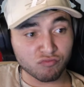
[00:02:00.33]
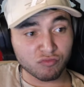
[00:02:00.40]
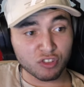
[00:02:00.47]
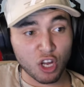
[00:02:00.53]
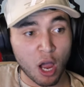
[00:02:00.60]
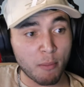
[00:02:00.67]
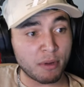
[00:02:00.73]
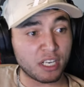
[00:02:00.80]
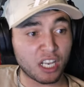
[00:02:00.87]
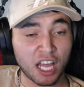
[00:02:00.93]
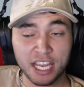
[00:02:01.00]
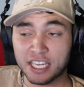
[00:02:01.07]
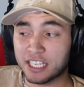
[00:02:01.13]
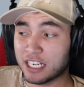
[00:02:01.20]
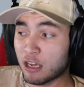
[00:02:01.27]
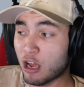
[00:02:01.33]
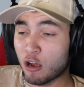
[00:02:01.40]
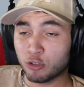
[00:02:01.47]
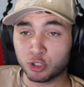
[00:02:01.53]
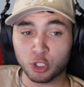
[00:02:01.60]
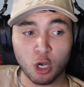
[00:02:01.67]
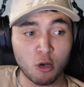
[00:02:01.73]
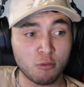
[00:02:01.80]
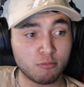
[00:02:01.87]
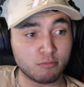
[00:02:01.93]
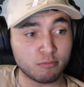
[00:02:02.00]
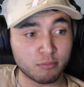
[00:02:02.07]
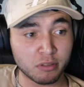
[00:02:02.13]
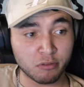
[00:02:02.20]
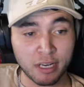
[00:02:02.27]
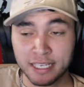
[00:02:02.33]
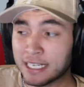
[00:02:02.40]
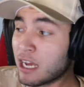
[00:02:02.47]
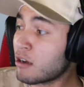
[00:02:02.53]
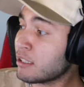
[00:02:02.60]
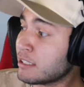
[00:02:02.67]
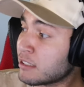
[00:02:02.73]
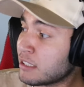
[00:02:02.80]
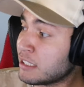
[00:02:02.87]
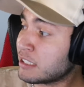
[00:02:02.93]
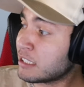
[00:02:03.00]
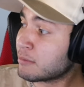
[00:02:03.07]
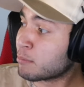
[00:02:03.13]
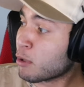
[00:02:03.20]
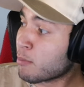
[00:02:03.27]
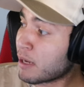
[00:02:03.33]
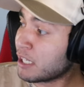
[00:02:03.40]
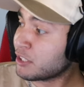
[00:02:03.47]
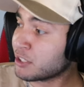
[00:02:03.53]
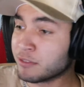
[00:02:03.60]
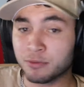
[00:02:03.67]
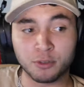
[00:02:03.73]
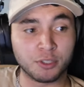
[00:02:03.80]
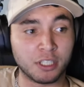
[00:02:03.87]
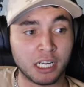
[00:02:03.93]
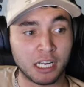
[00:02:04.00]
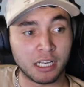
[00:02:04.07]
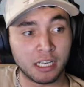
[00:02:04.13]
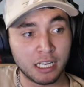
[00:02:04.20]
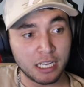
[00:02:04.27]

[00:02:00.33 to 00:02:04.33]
comment, like, and I'll show him. But right now, he's in probation for